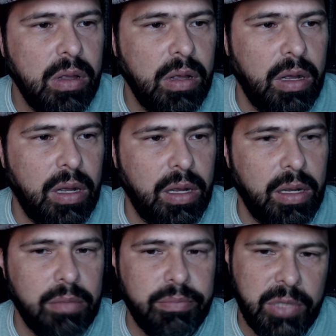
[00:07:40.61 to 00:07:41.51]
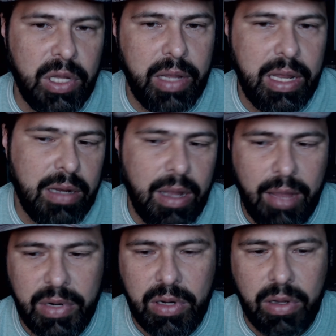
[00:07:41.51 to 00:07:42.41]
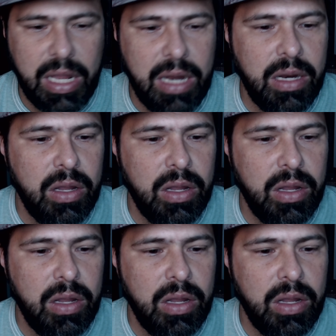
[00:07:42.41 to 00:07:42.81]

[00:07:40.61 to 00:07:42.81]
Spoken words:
Log in. I haven't logged in.